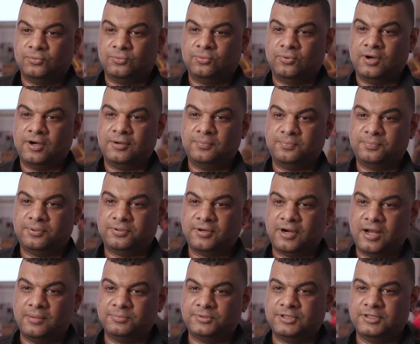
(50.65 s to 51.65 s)
What
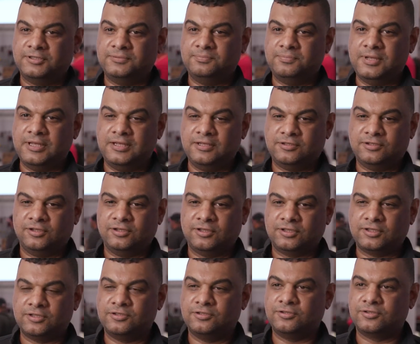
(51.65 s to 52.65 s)
prompted me to
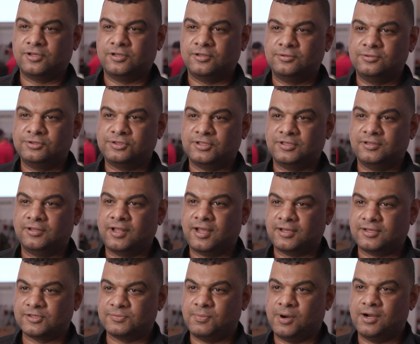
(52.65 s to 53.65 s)
look into a solution
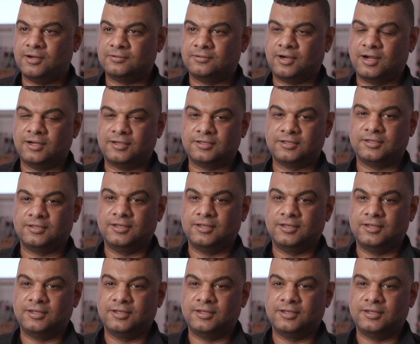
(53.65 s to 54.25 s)
like SmartRock?